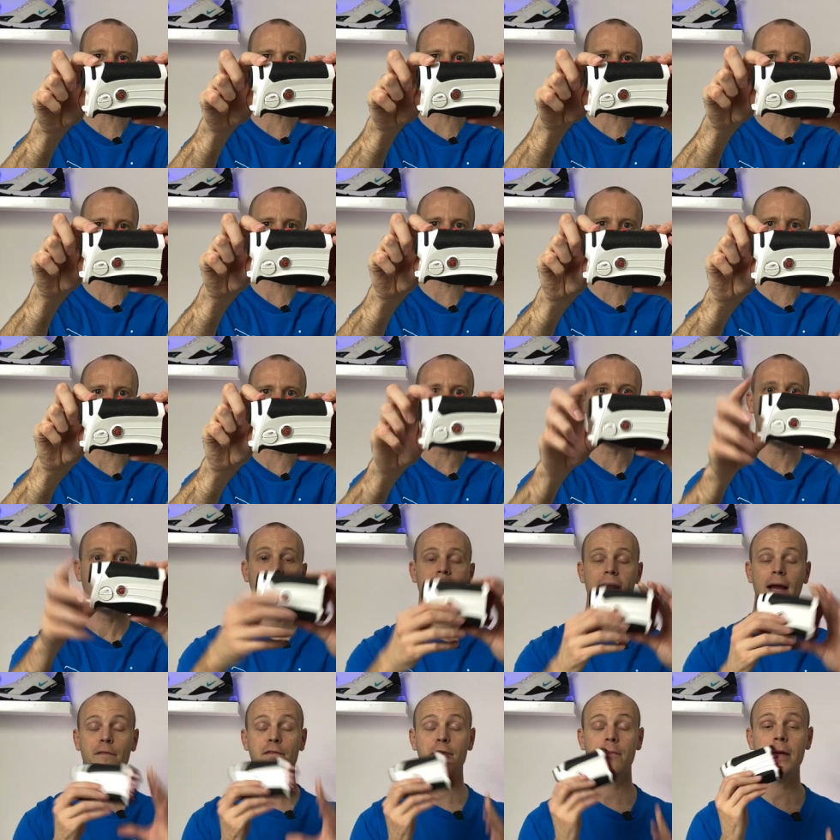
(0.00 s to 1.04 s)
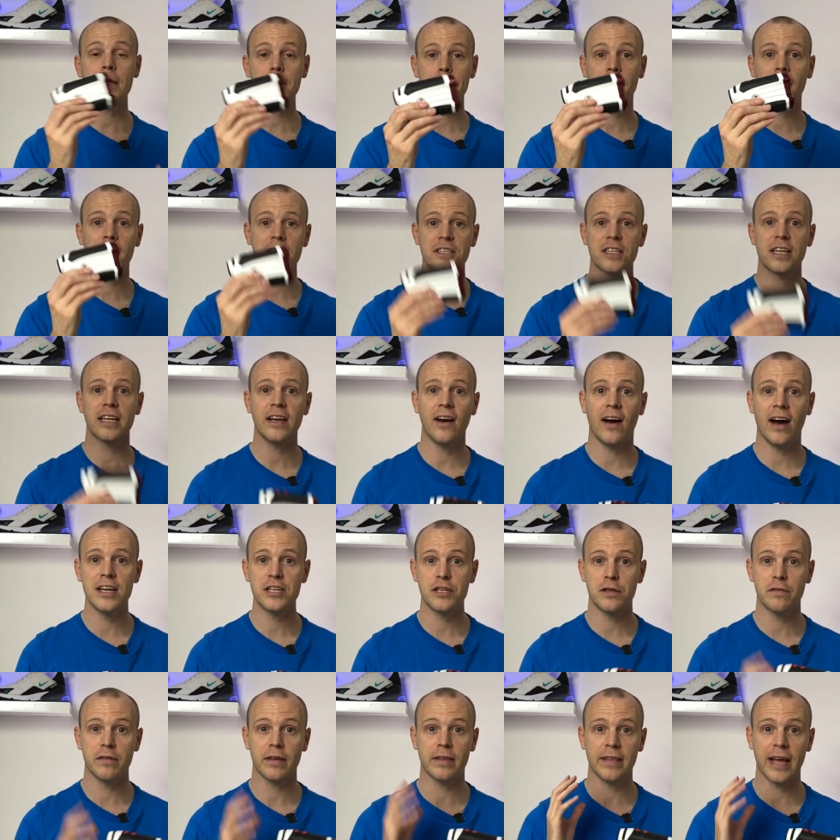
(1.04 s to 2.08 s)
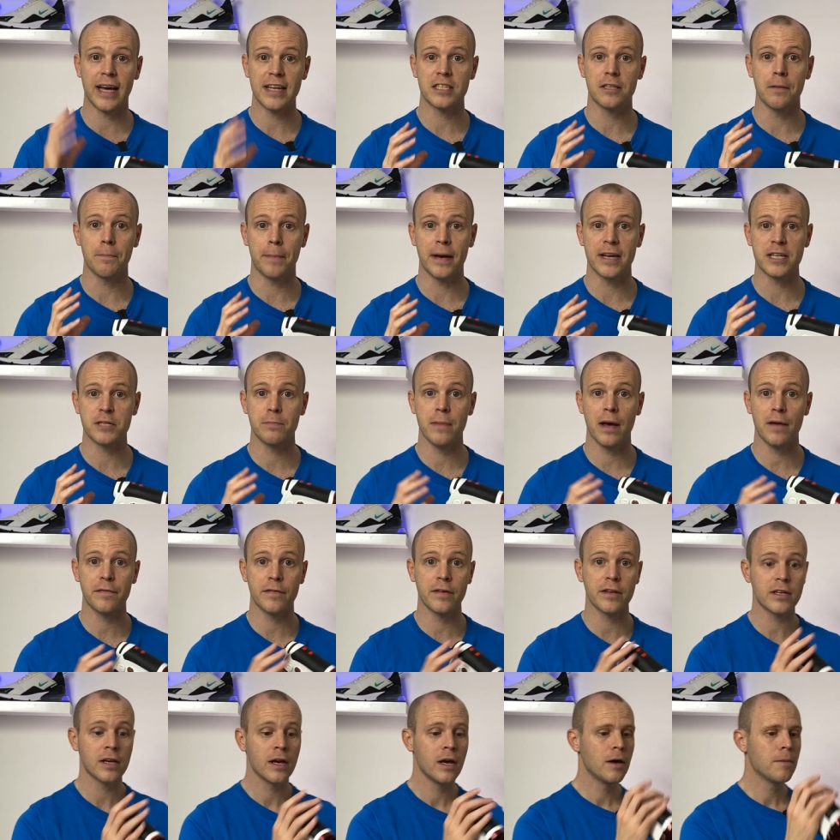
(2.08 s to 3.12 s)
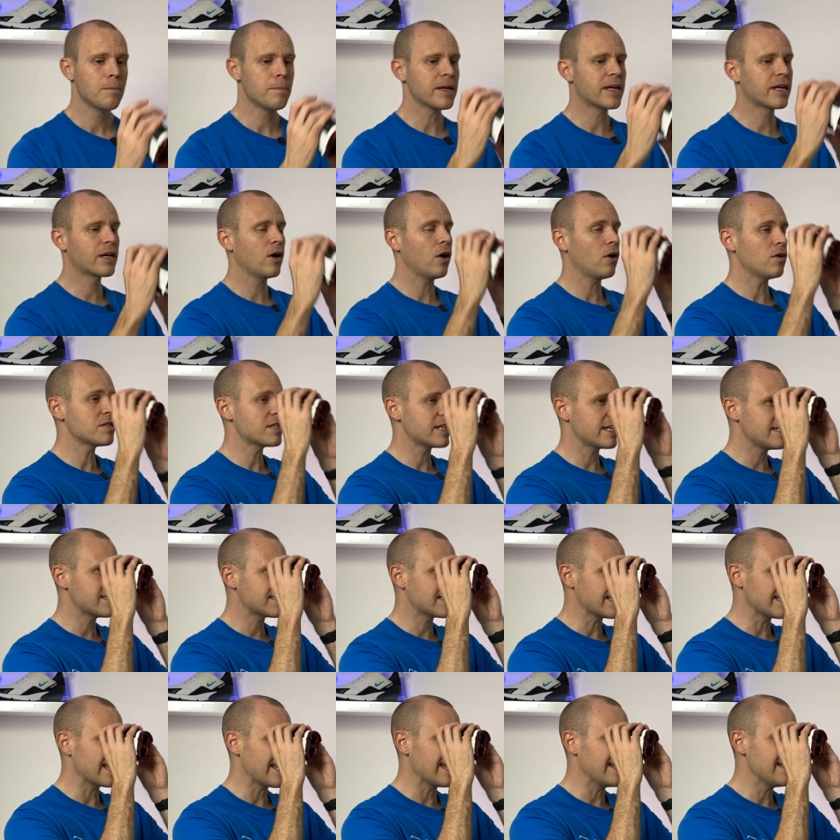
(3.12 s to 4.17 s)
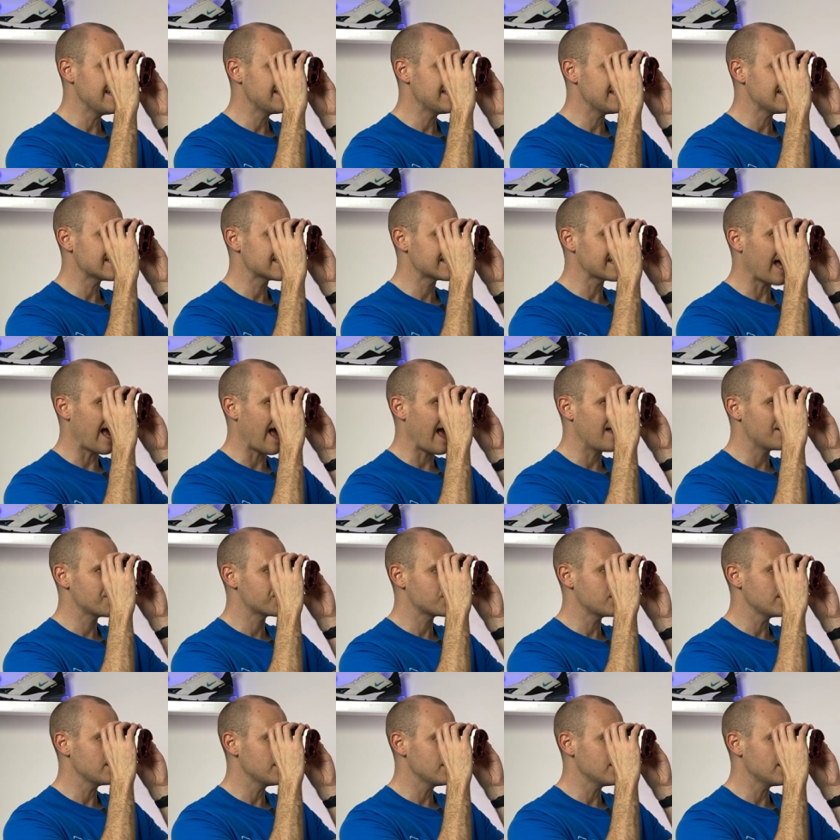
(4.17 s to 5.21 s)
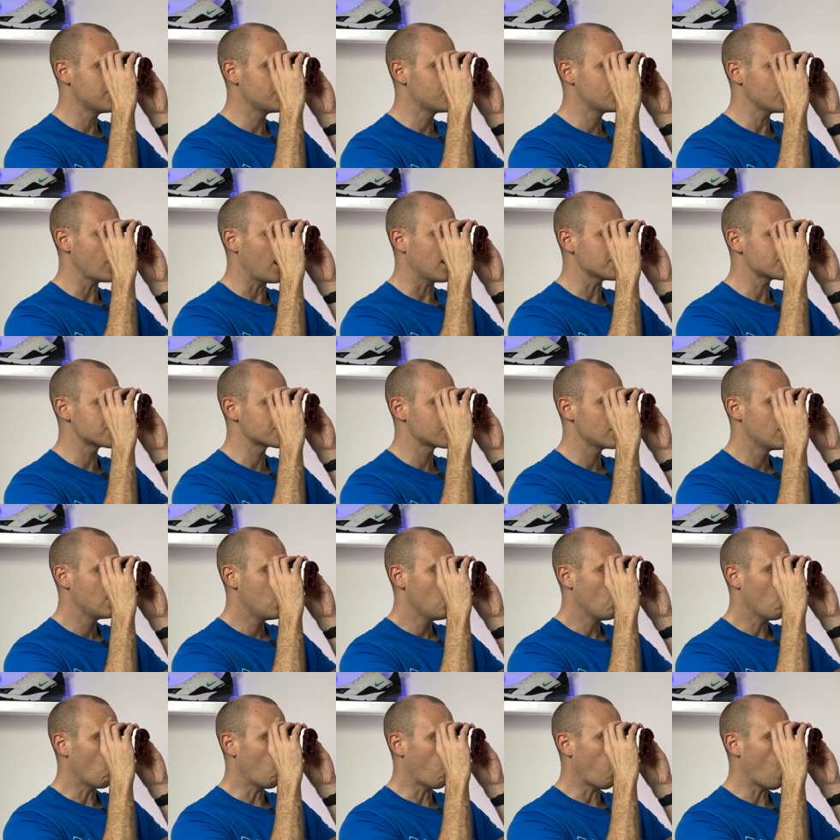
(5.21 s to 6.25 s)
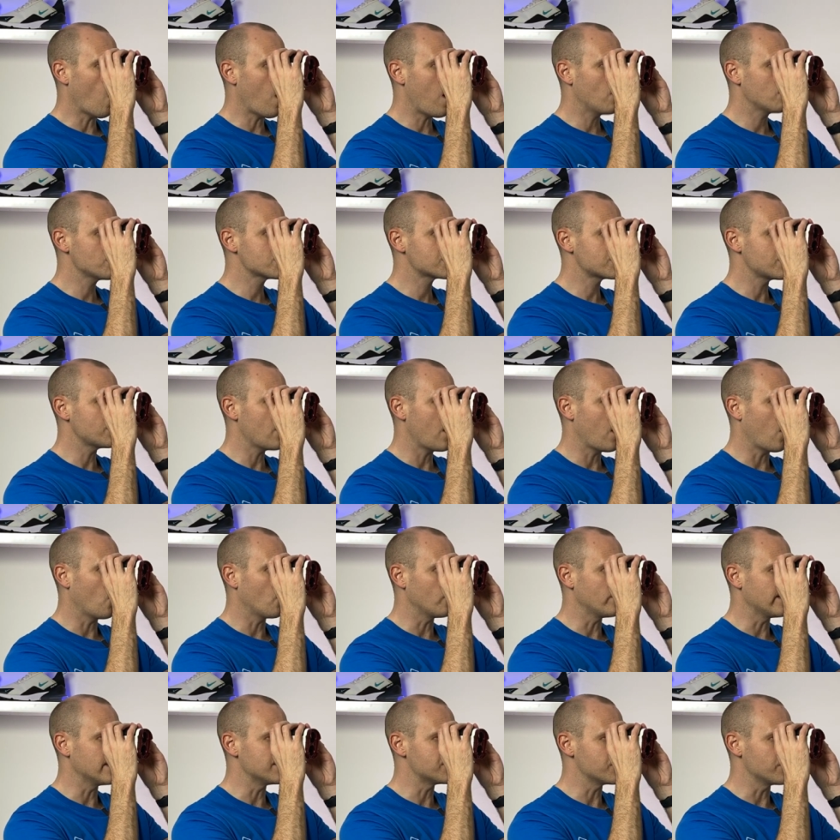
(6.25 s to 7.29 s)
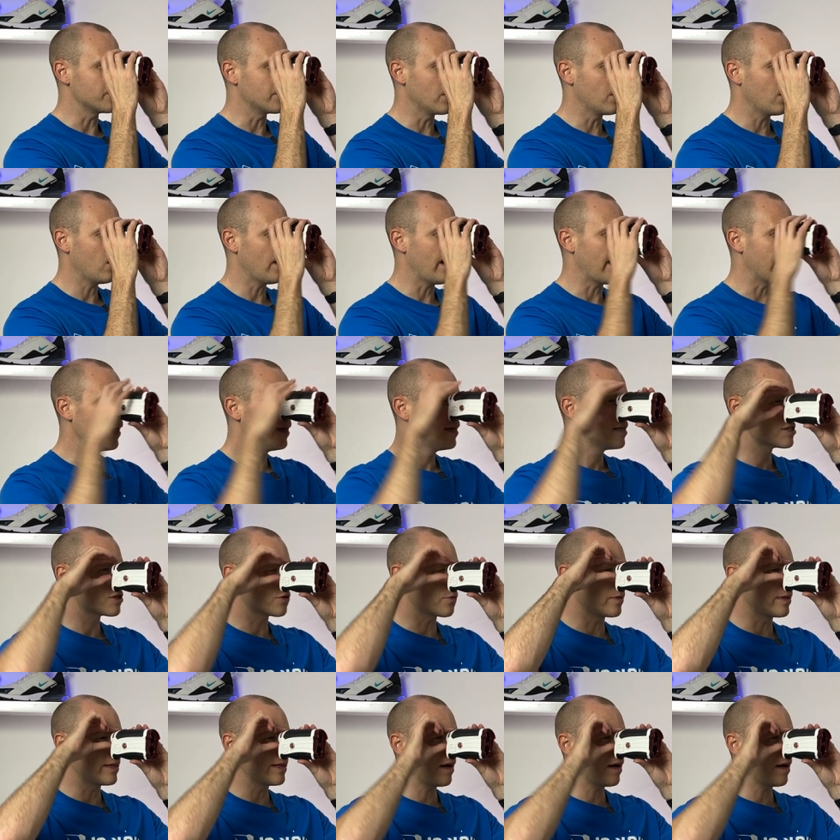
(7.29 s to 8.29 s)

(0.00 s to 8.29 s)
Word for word: the dial. Now for me personally, I actually think that's the best method because it's the easiest to actually adjust while still holding it to your eye. So with the